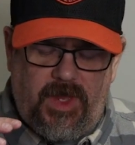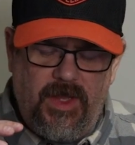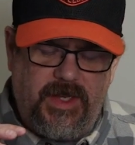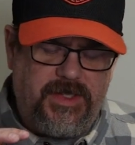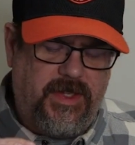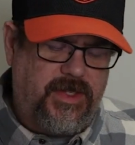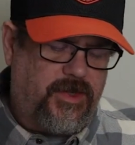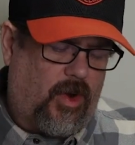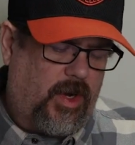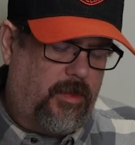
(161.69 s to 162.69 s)
like I said,
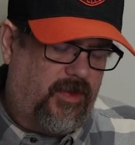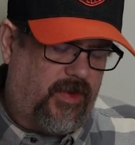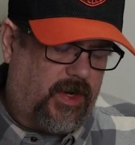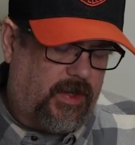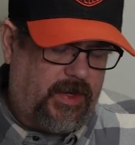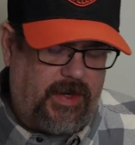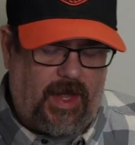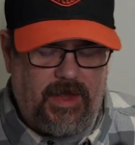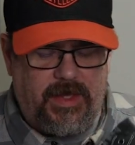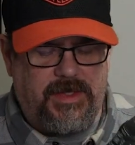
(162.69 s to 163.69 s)
these are going to be ventilated.
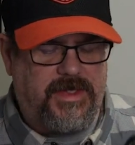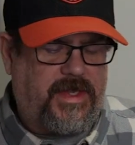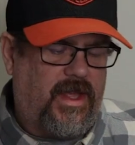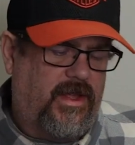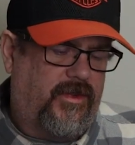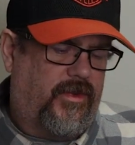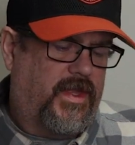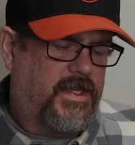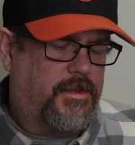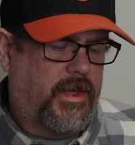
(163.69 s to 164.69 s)
I like the styling for
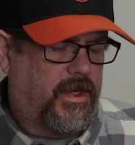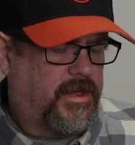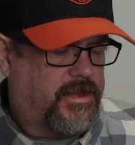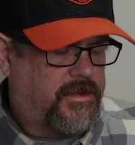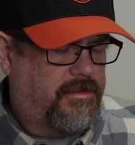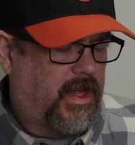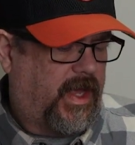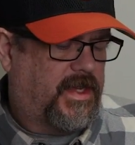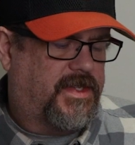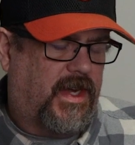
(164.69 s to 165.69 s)
this because,
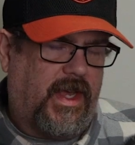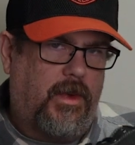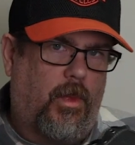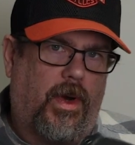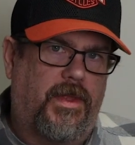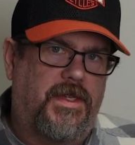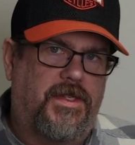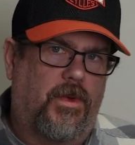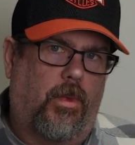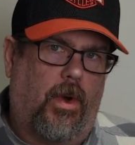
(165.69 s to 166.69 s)
like I said, I can wear
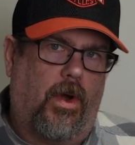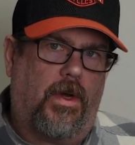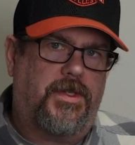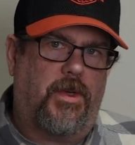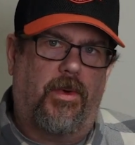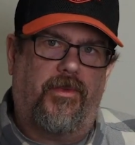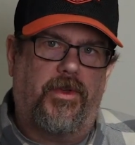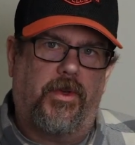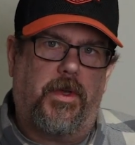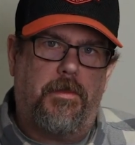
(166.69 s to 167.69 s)
these to work. So if
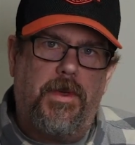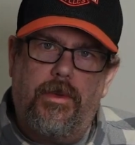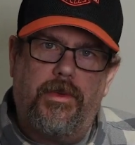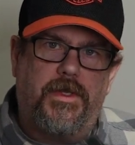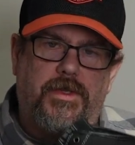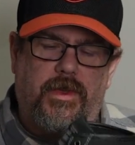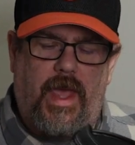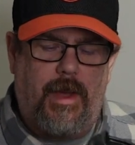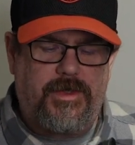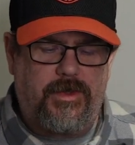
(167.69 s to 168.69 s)
you commute, these
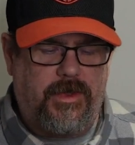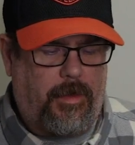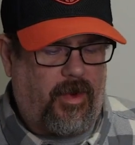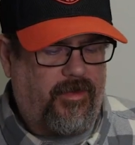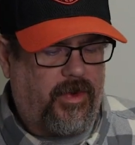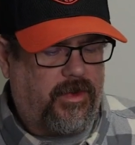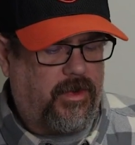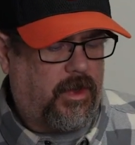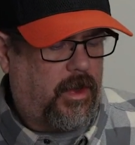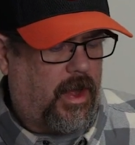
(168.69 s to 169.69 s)
are absolutely the
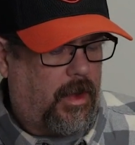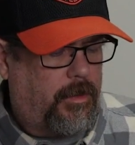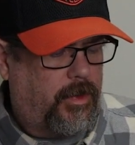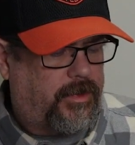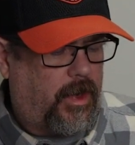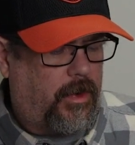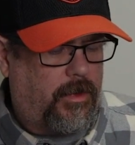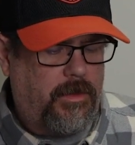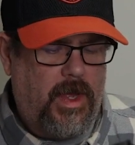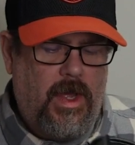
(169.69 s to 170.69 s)
perfect boot to
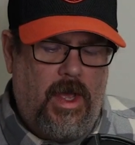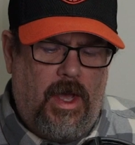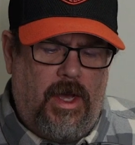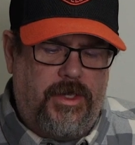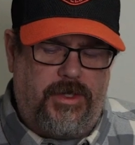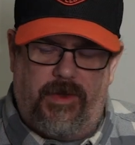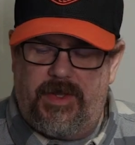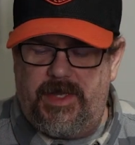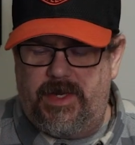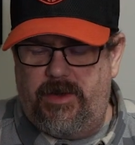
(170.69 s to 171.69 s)
own. So you
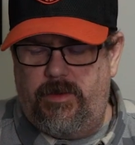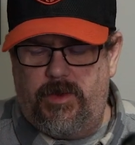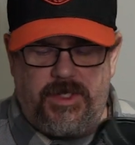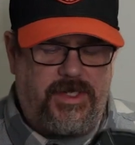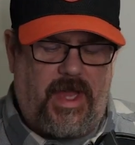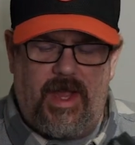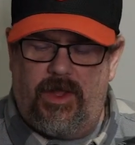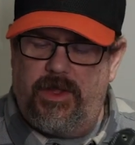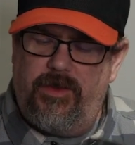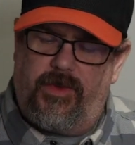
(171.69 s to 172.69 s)
got the Indy Ridge
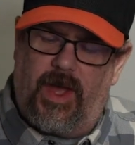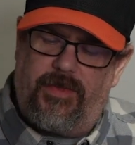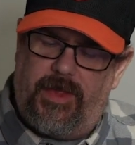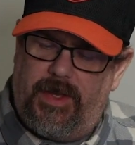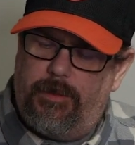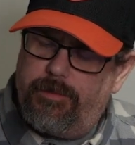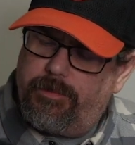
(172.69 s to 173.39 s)
styling. You've got the